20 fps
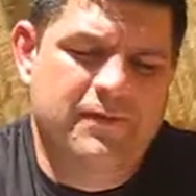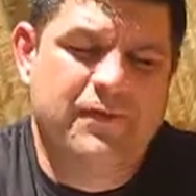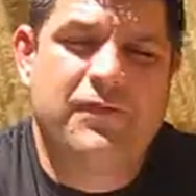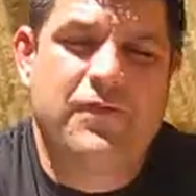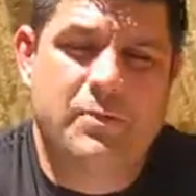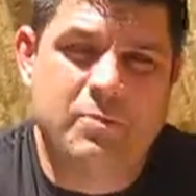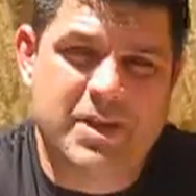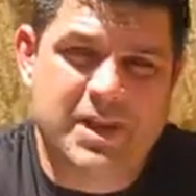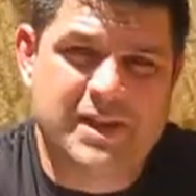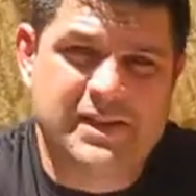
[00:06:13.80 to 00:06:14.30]

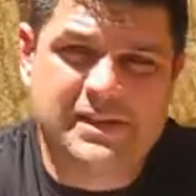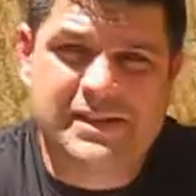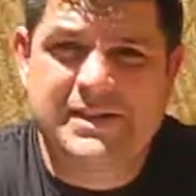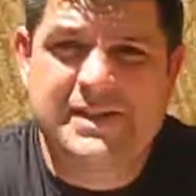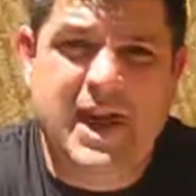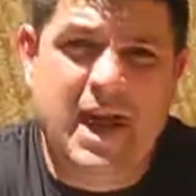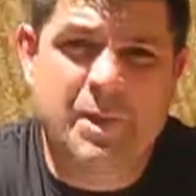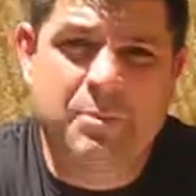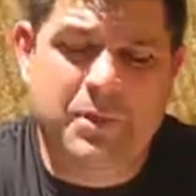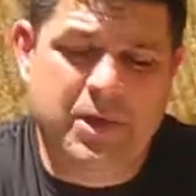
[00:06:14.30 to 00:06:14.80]
for me to
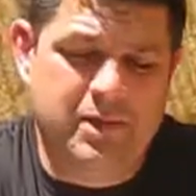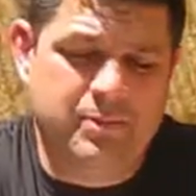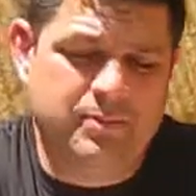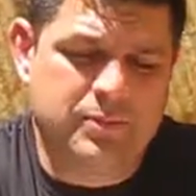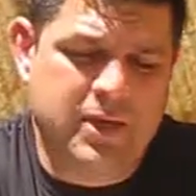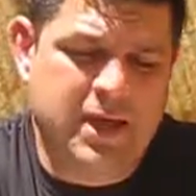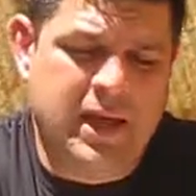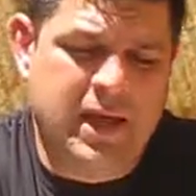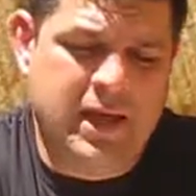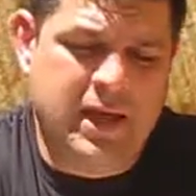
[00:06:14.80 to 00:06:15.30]
stop it.
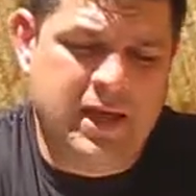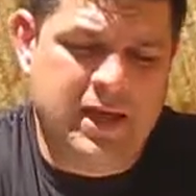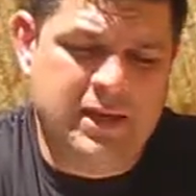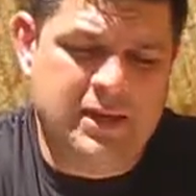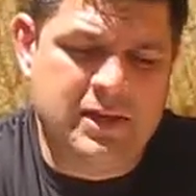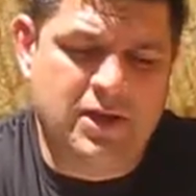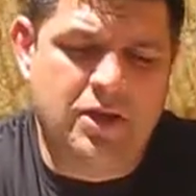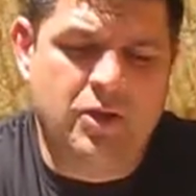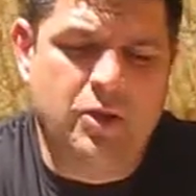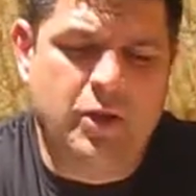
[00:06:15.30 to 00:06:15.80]

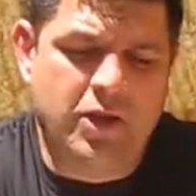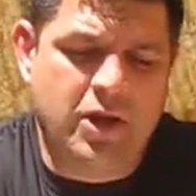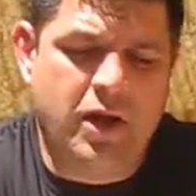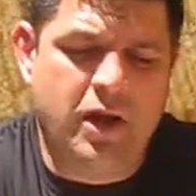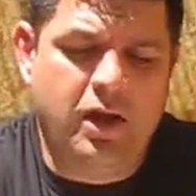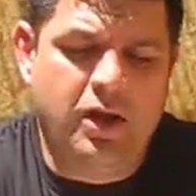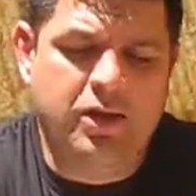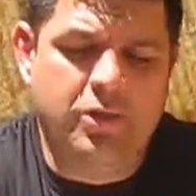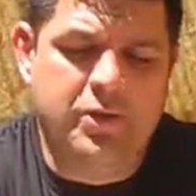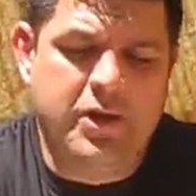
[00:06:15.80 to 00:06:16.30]
And going
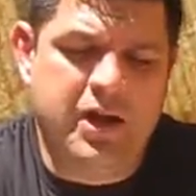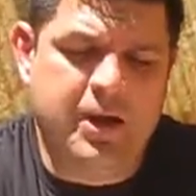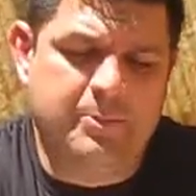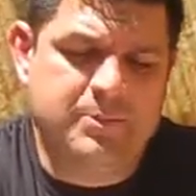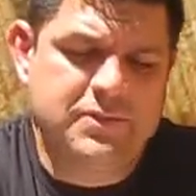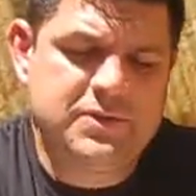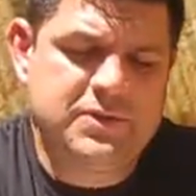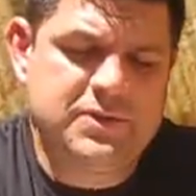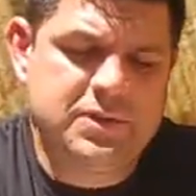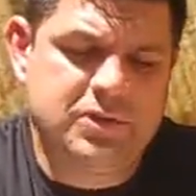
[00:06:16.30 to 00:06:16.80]
all the way
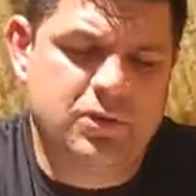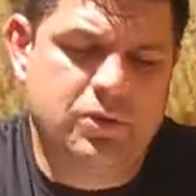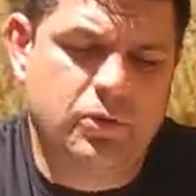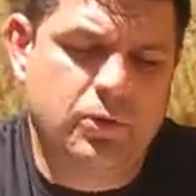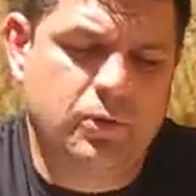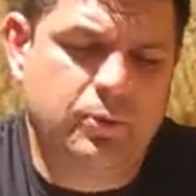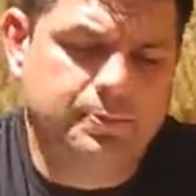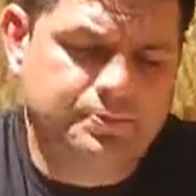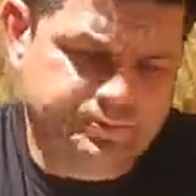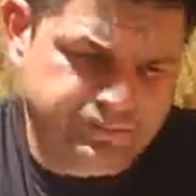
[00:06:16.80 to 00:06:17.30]
up
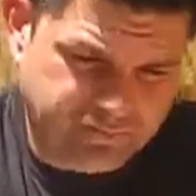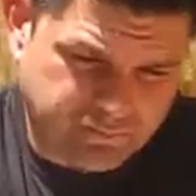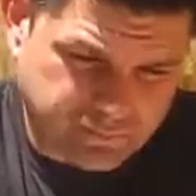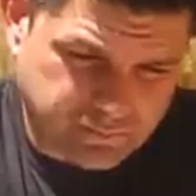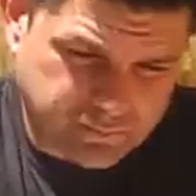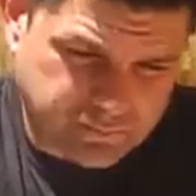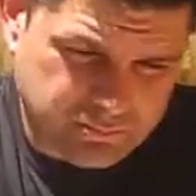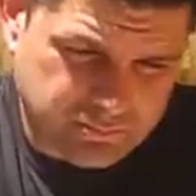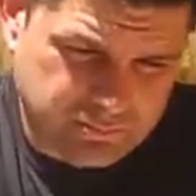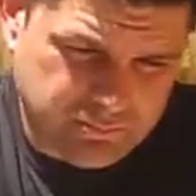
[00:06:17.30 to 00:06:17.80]
to
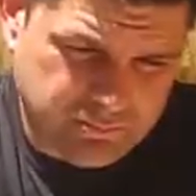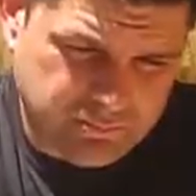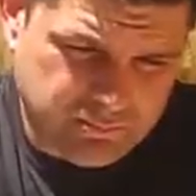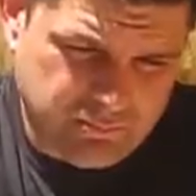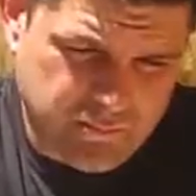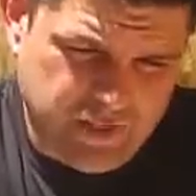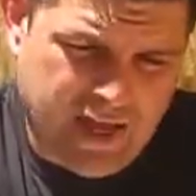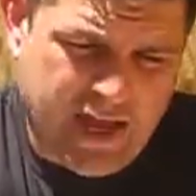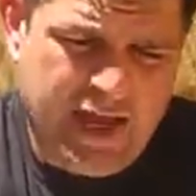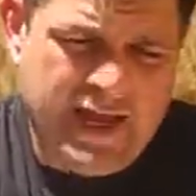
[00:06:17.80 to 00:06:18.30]

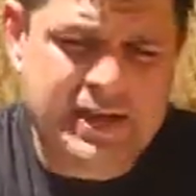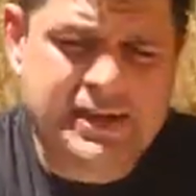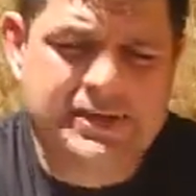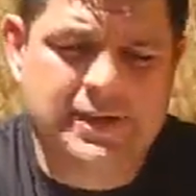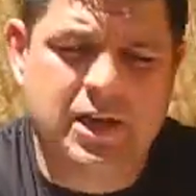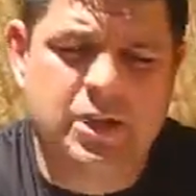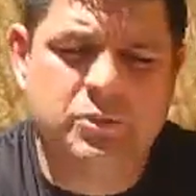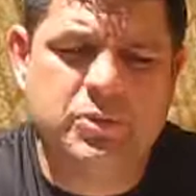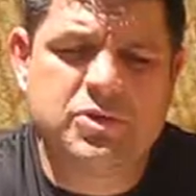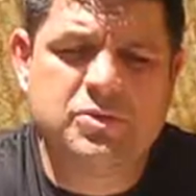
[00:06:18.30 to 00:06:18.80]
the highest
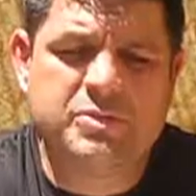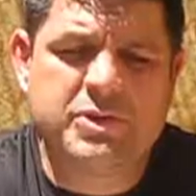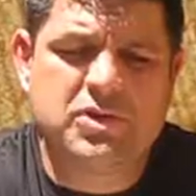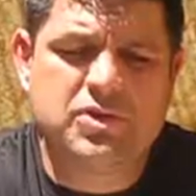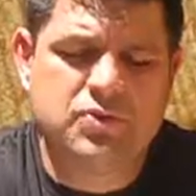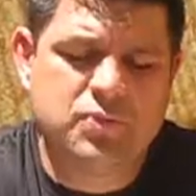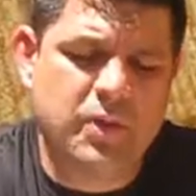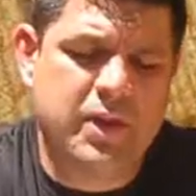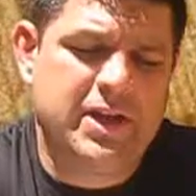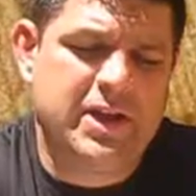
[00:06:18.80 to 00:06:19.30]
setting, which would be
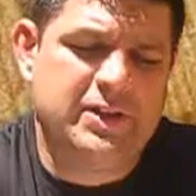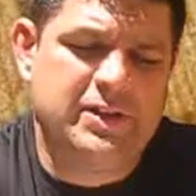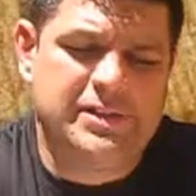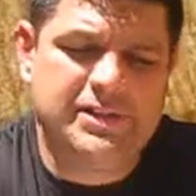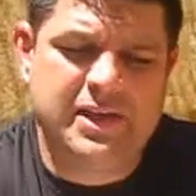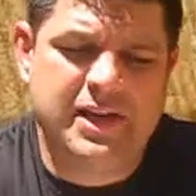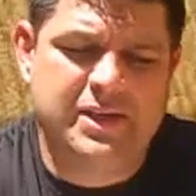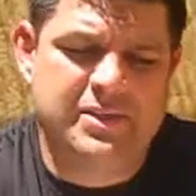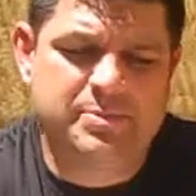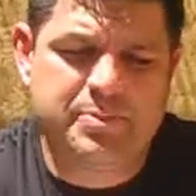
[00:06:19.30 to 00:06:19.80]
20 in this
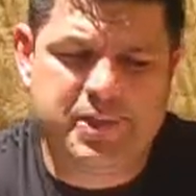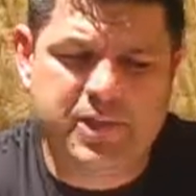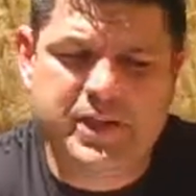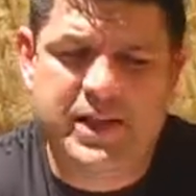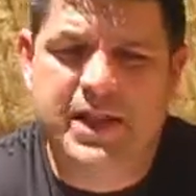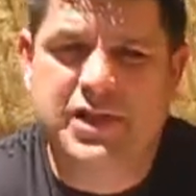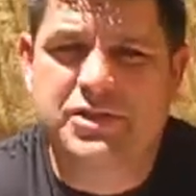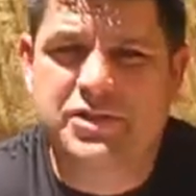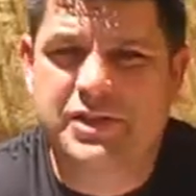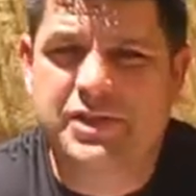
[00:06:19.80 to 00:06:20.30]
case, but it
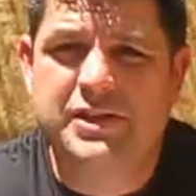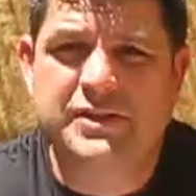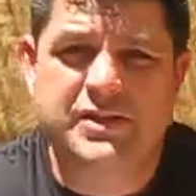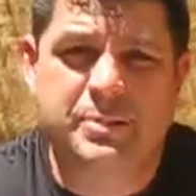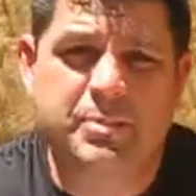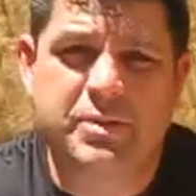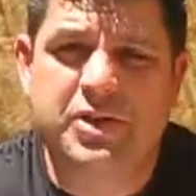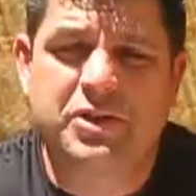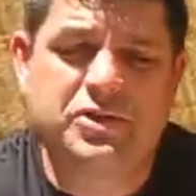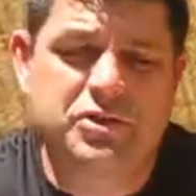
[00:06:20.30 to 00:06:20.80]
actually is a
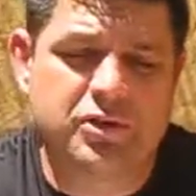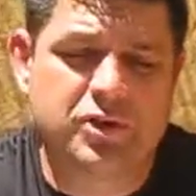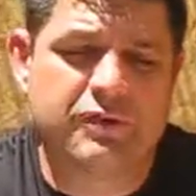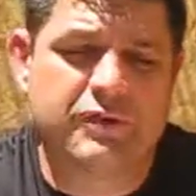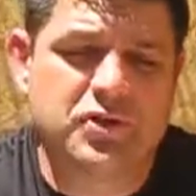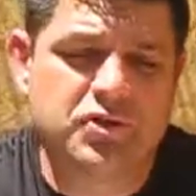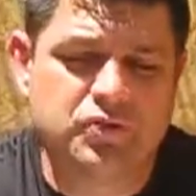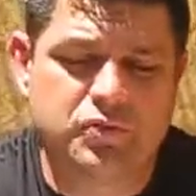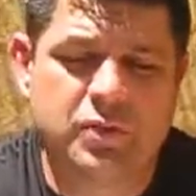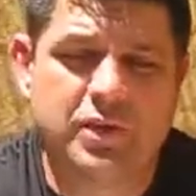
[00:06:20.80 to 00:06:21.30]
picture of
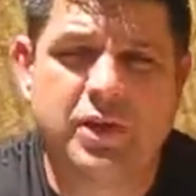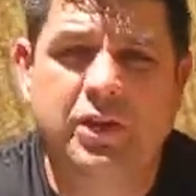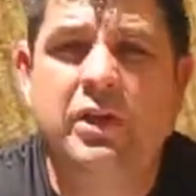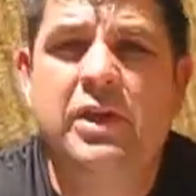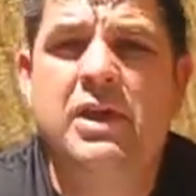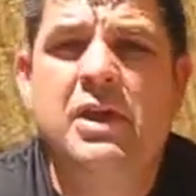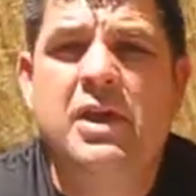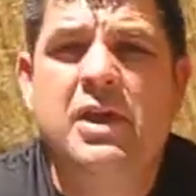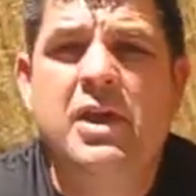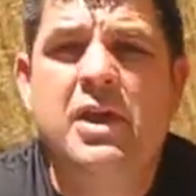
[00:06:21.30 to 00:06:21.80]
a drill,
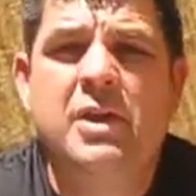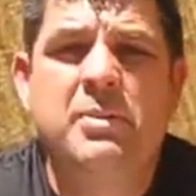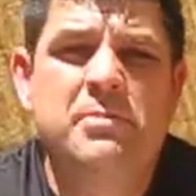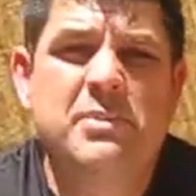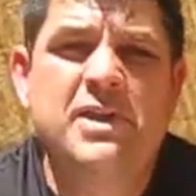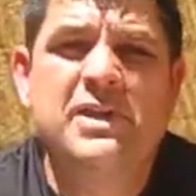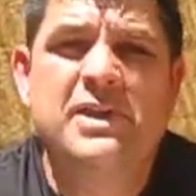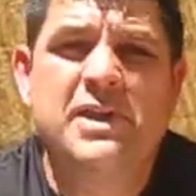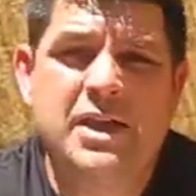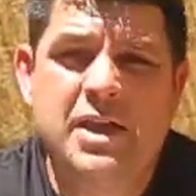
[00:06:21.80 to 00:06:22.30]

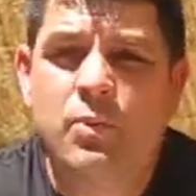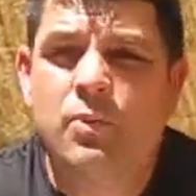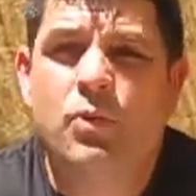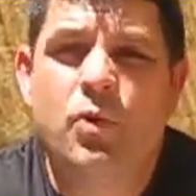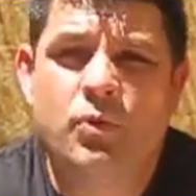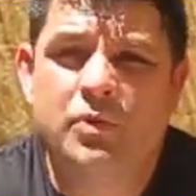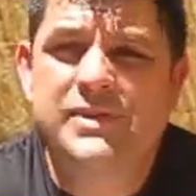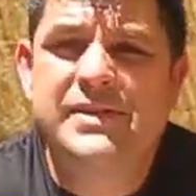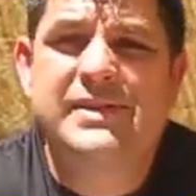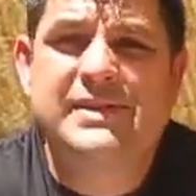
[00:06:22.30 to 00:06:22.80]
meaning it
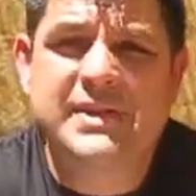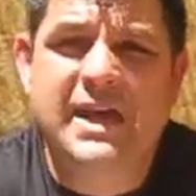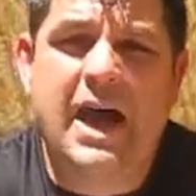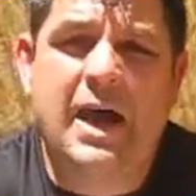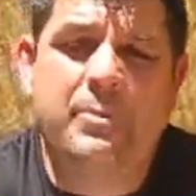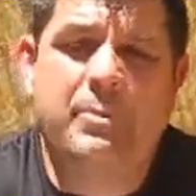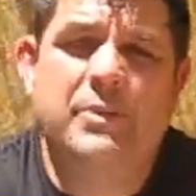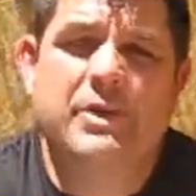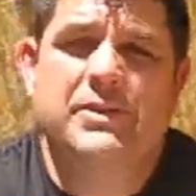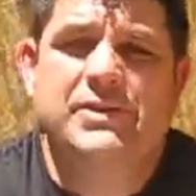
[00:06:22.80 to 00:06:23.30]
won't
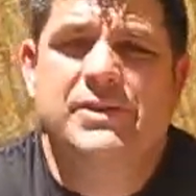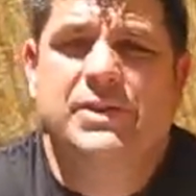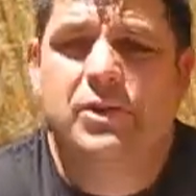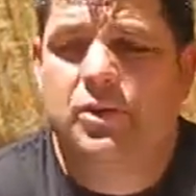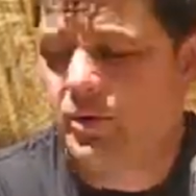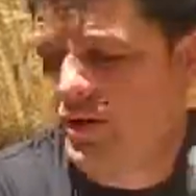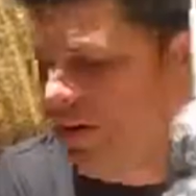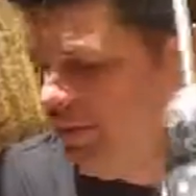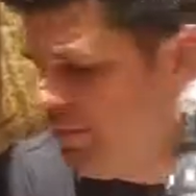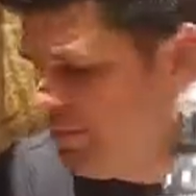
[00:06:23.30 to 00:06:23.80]
stop.
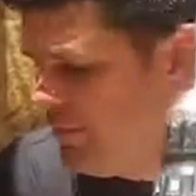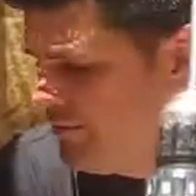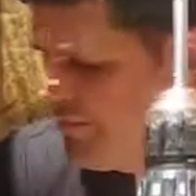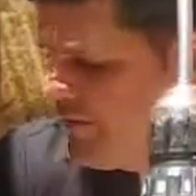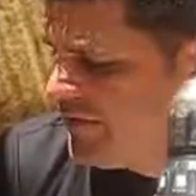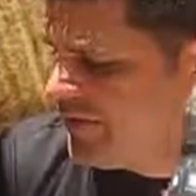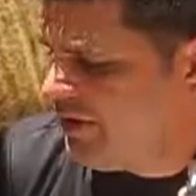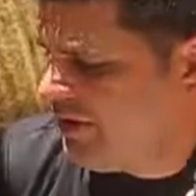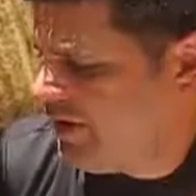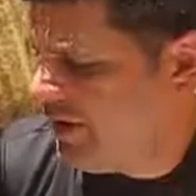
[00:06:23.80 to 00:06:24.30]
So if you
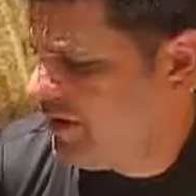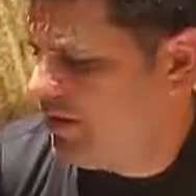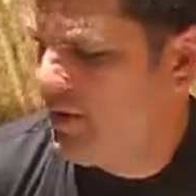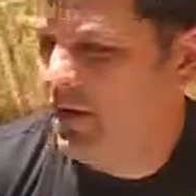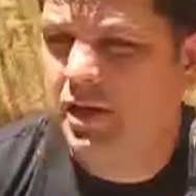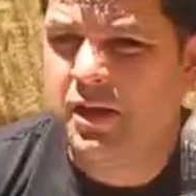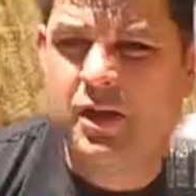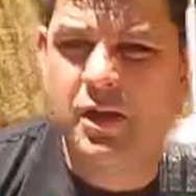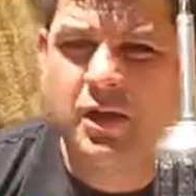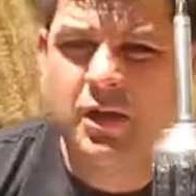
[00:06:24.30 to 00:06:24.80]
see
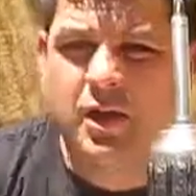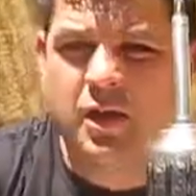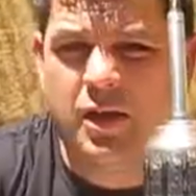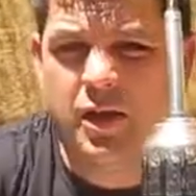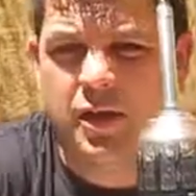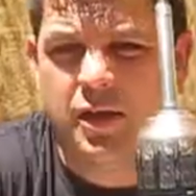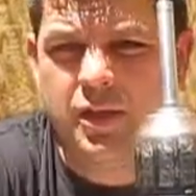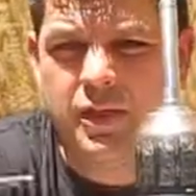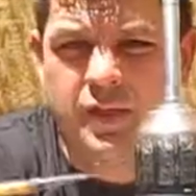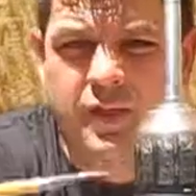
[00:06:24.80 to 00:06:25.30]

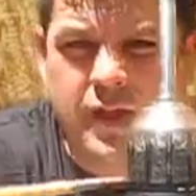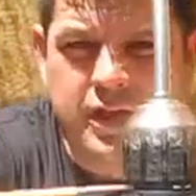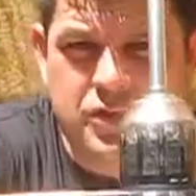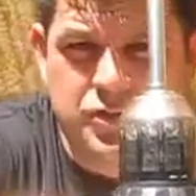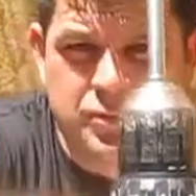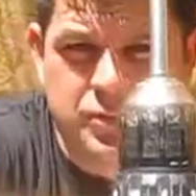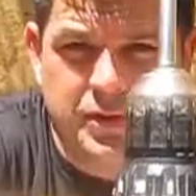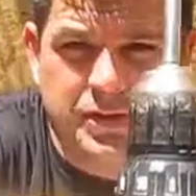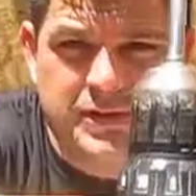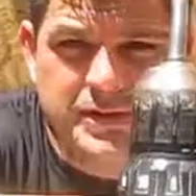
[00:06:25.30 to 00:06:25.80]
that
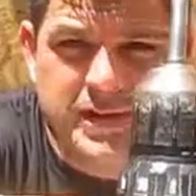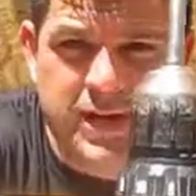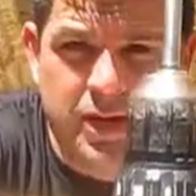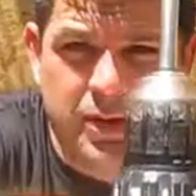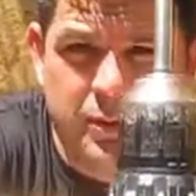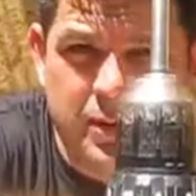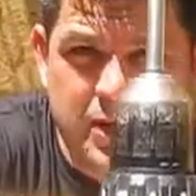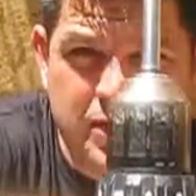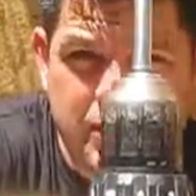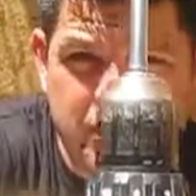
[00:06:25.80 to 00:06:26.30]
drill setting
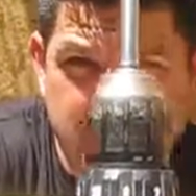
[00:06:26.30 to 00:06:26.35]
right